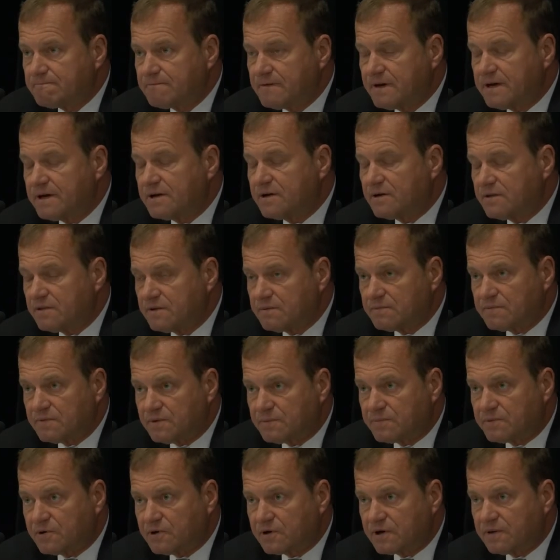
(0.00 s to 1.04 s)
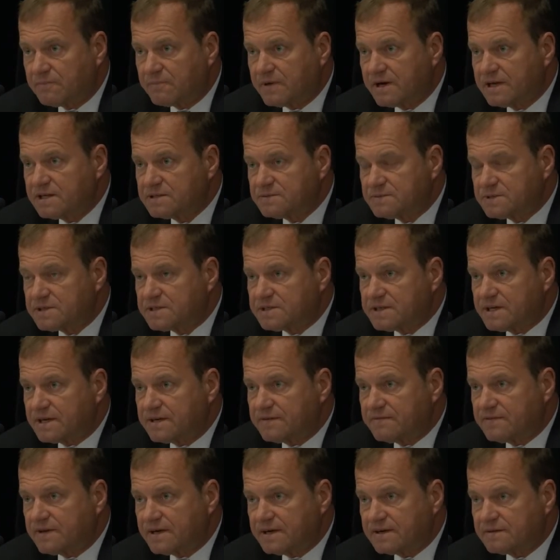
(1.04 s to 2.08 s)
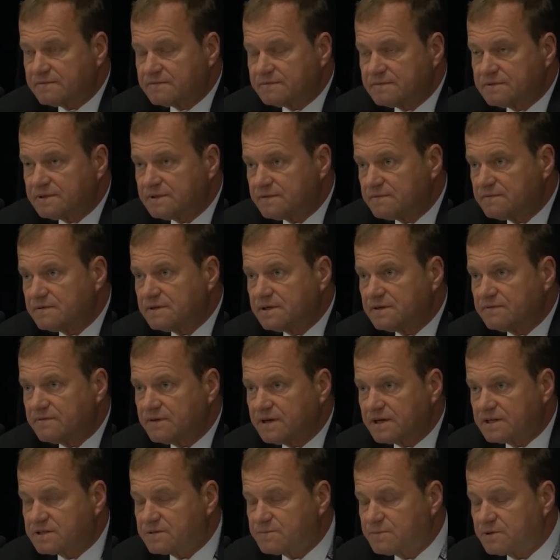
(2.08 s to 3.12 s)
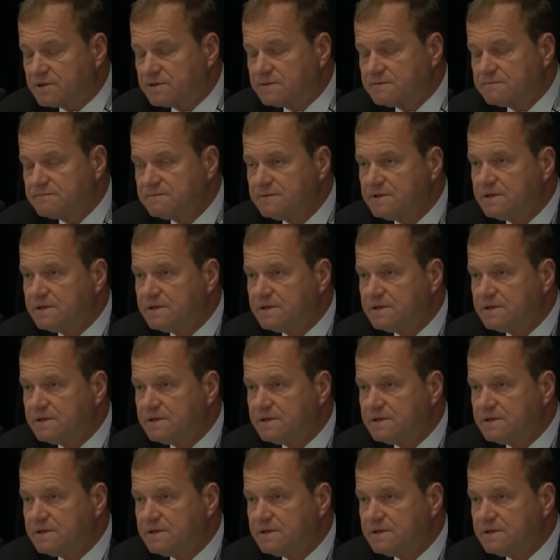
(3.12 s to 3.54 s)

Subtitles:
And on the program management side of that, of the expert,